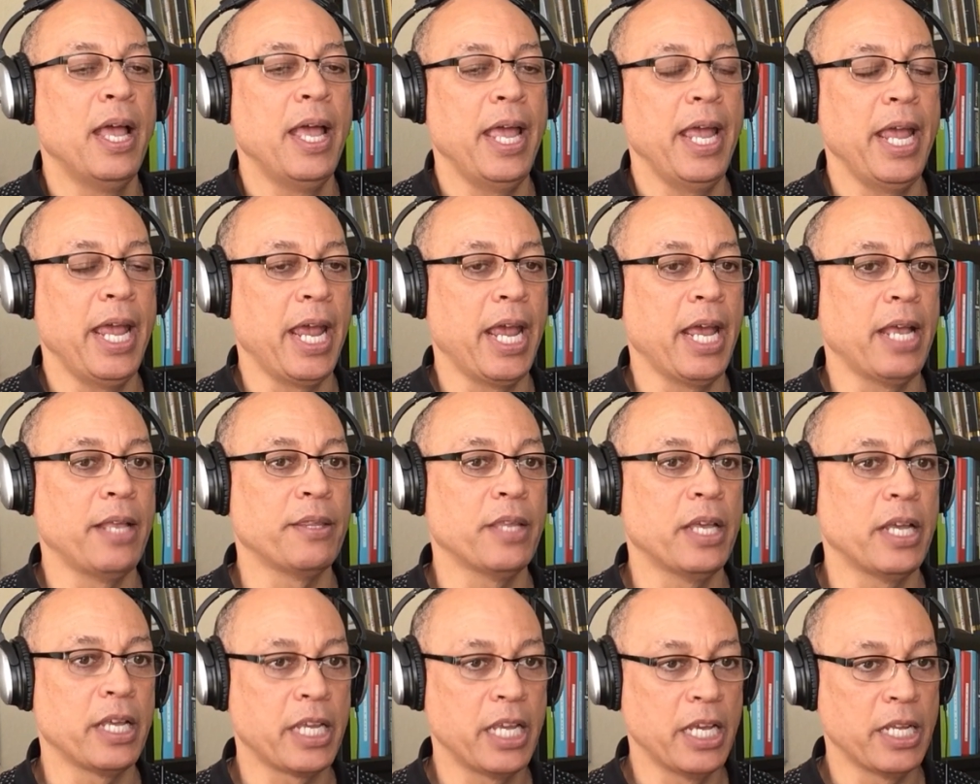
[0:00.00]

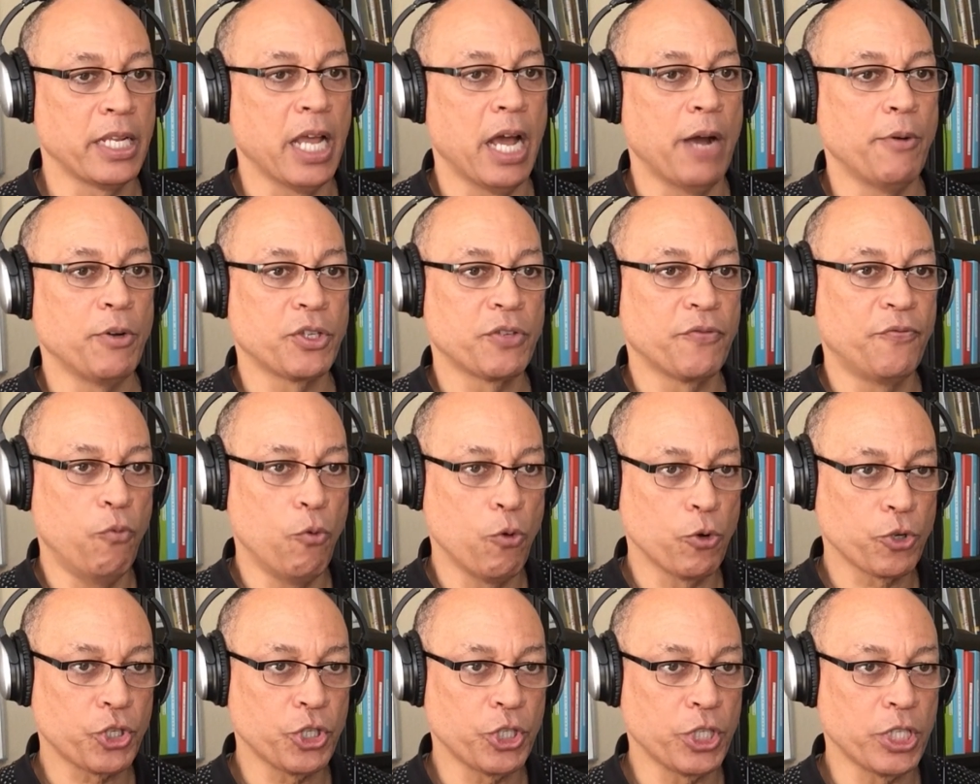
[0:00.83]
And again, I was
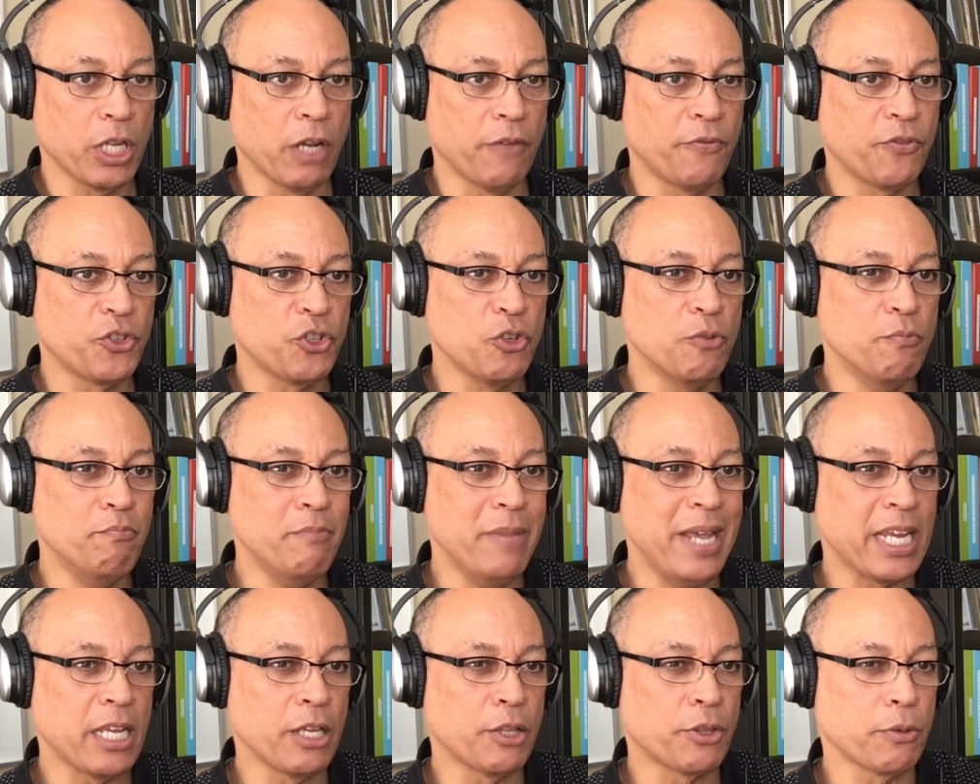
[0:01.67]
fortunate enough to
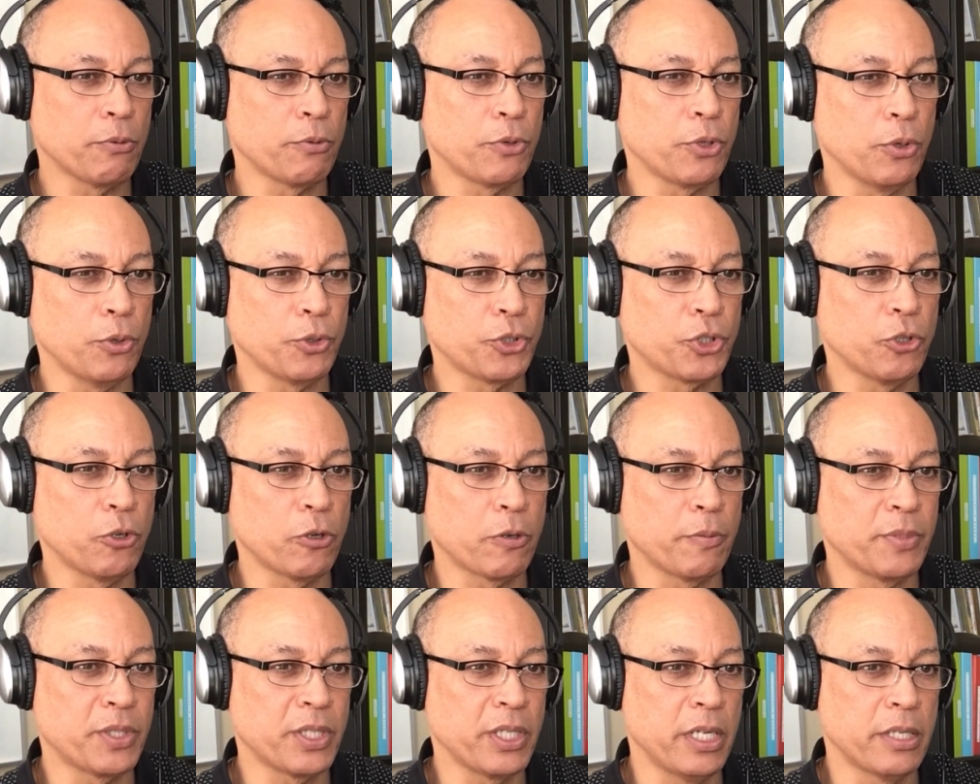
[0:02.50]
make it through those
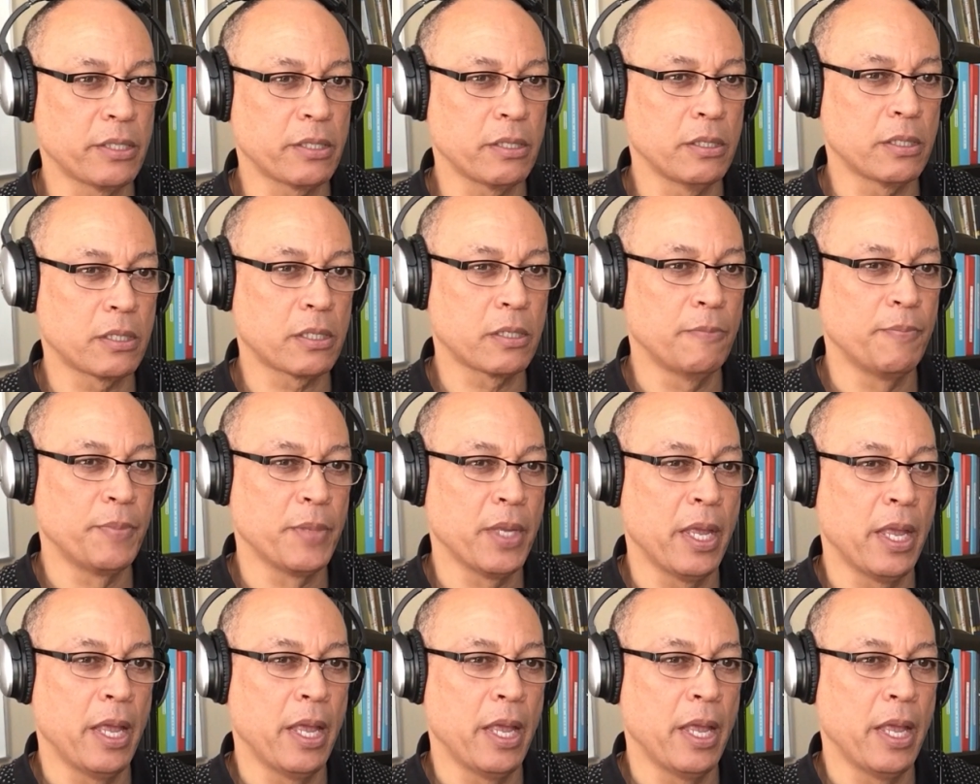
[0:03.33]
circumstances.